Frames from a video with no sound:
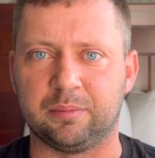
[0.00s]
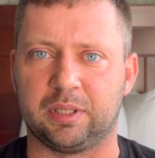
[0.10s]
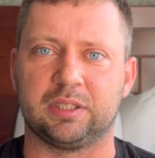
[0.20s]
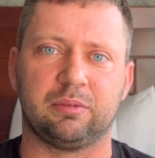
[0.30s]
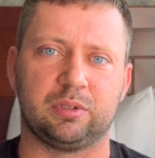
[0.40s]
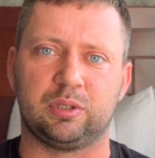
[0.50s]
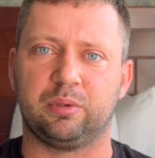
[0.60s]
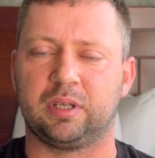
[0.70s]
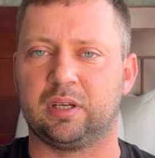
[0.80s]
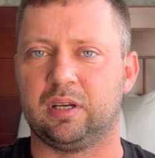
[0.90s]
because I was
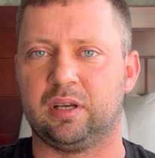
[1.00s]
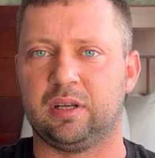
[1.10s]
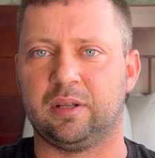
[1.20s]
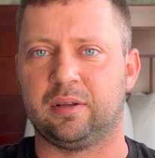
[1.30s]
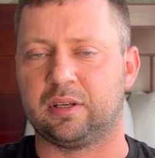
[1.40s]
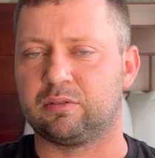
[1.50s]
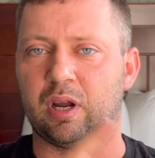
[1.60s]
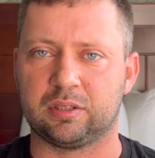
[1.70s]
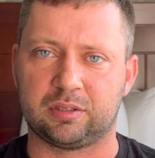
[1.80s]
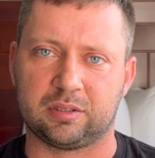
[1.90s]
doing a
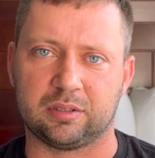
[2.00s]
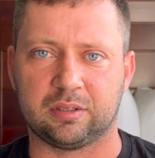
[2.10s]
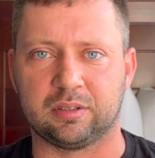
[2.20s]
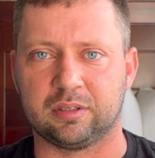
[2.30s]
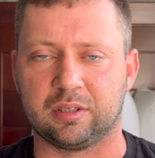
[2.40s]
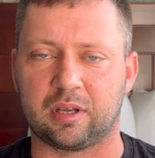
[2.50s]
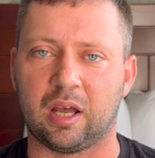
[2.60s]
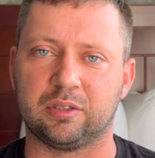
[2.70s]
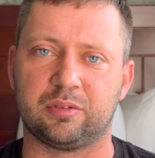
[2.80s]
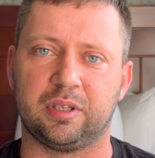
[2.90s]
cross
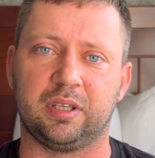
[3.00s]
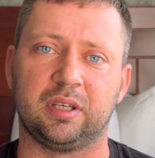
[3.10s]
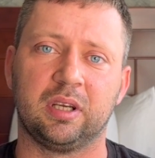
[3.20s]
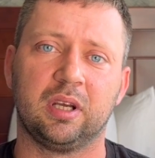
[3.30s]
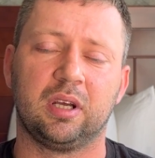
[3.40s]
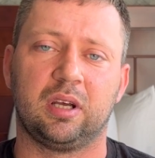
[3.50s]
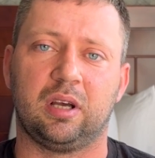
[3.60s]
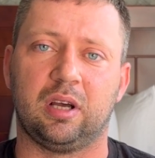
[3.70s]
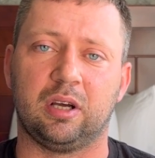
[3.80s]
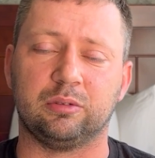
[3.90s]
country
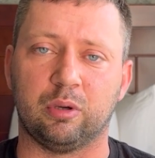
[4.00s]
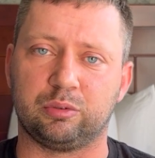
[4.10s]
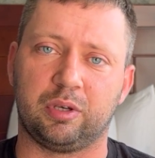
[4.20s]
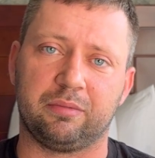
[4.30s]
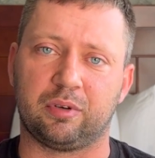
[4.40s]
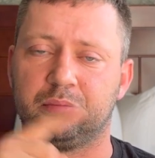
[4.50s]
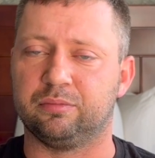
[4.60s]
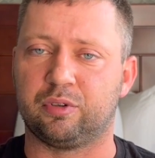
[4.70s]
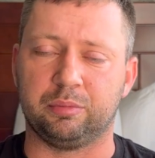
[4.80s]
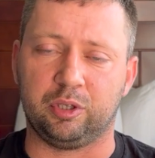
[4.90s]
road trip from
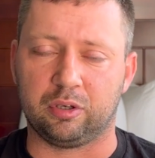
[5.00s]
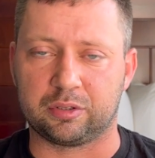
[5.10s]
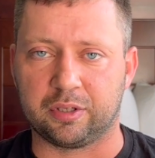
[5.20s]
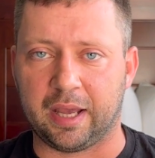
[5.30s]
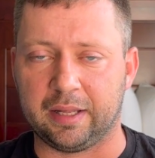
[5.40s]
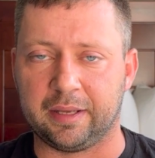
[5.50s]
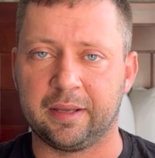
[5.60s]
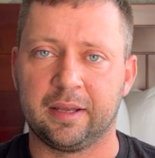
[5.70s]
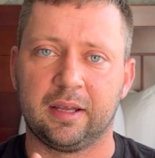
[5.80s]
New York to Cali.